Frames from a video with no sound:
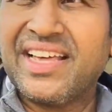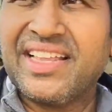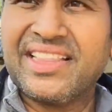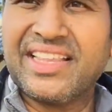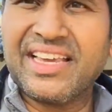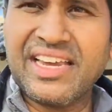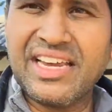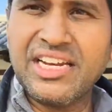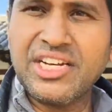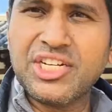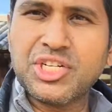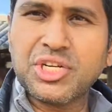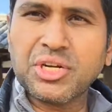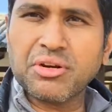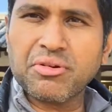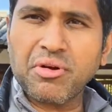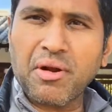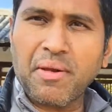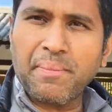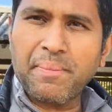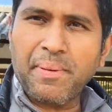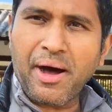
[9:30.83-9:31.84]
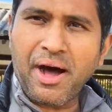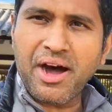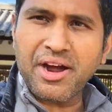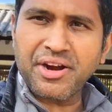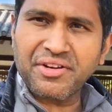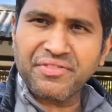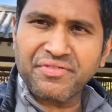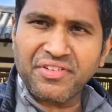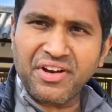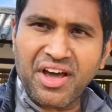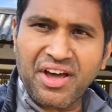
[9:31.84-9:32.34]
the integral
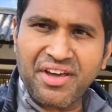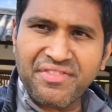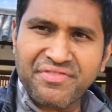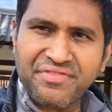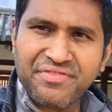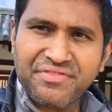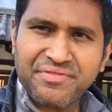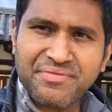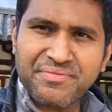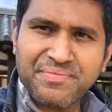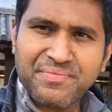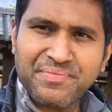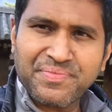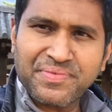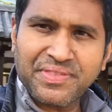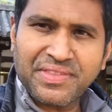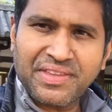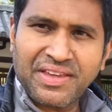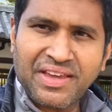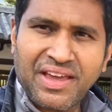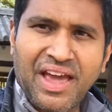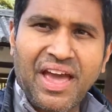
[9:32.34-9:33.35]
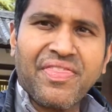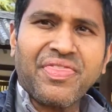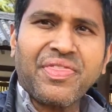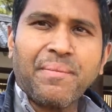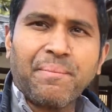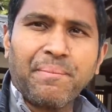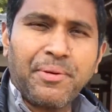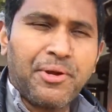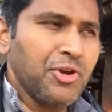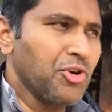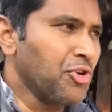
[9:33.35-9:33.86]
part of life and
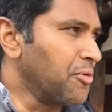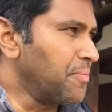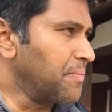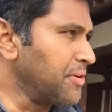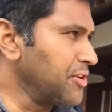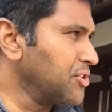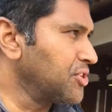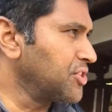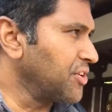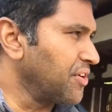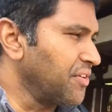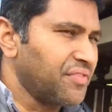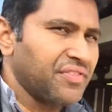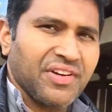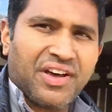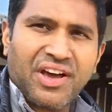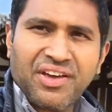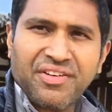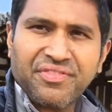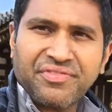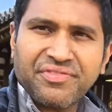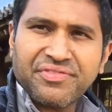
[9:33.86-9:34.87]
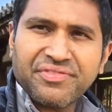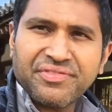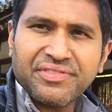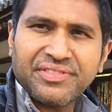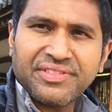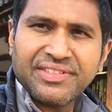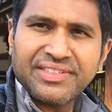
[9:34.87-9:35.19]
the pure beauty of life,